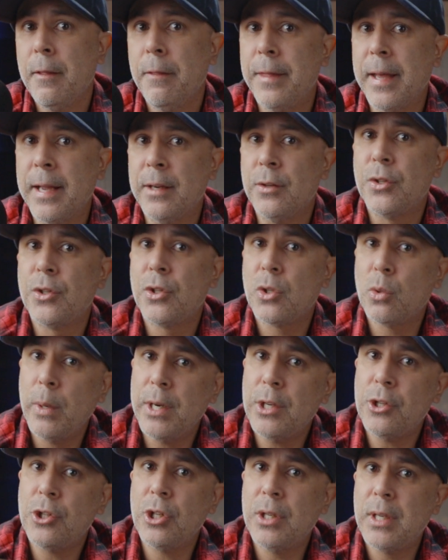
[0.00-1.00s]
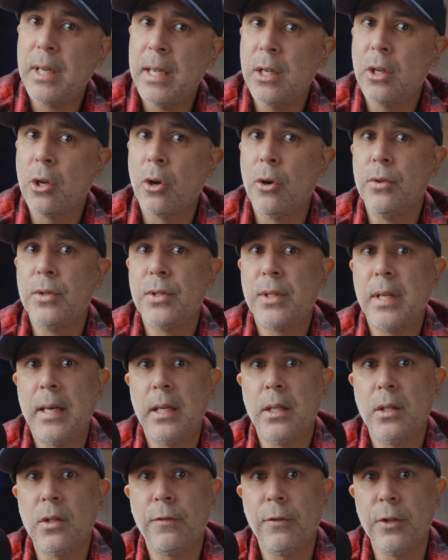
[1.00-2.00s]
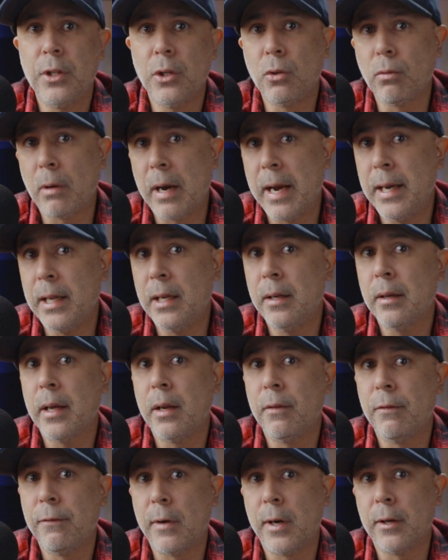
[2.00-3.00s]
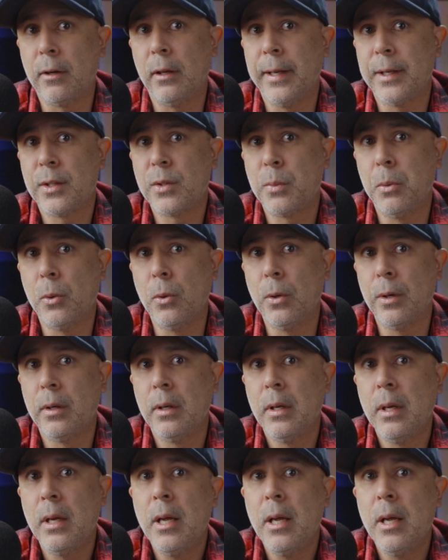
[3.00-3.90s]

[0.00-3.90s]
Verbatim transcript: Then switch your decode settings for your grading and final export.